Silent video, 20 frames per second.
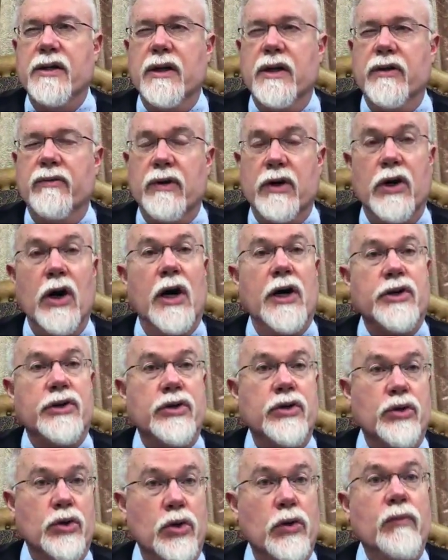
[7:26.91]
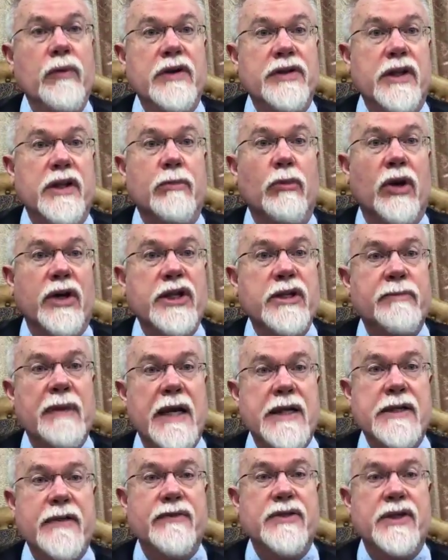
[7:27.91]
in regard to, is it the more
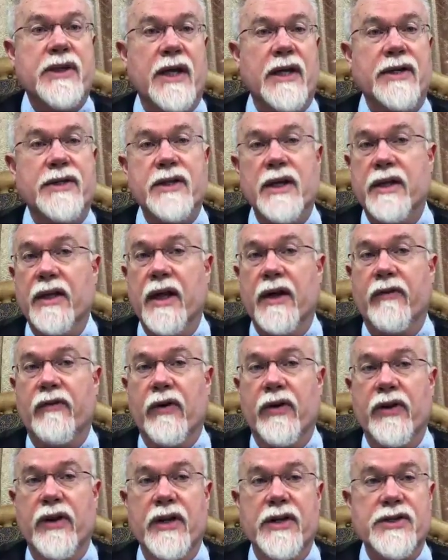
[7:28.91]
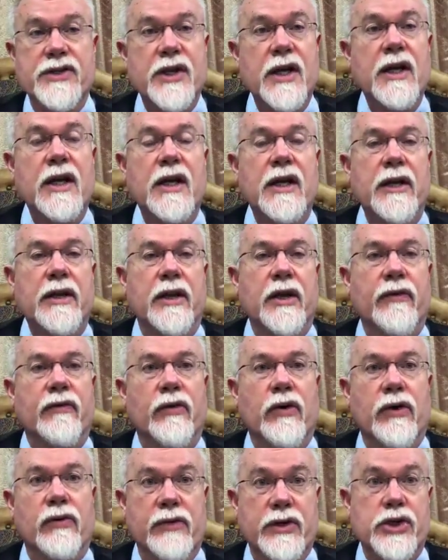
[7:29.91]
expansive sense, and
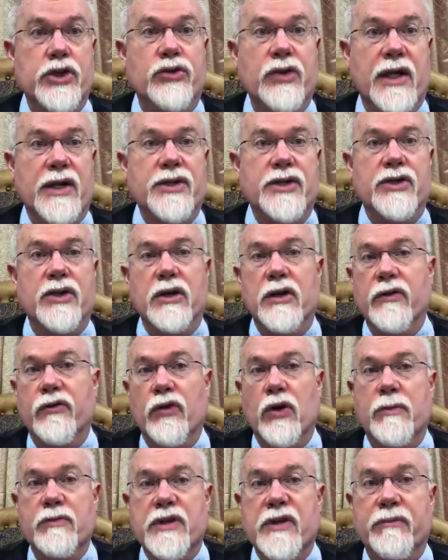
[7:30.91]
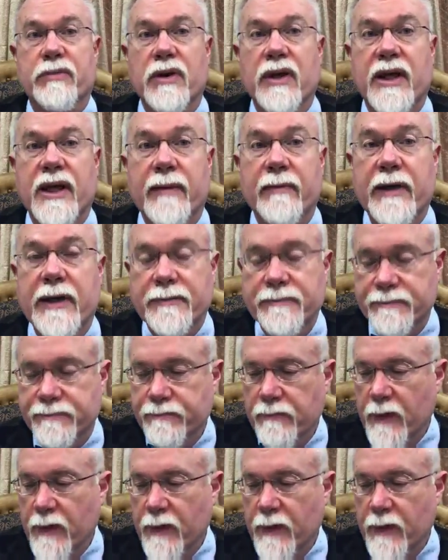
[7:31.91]
therefore restricts certain forms of polygamy.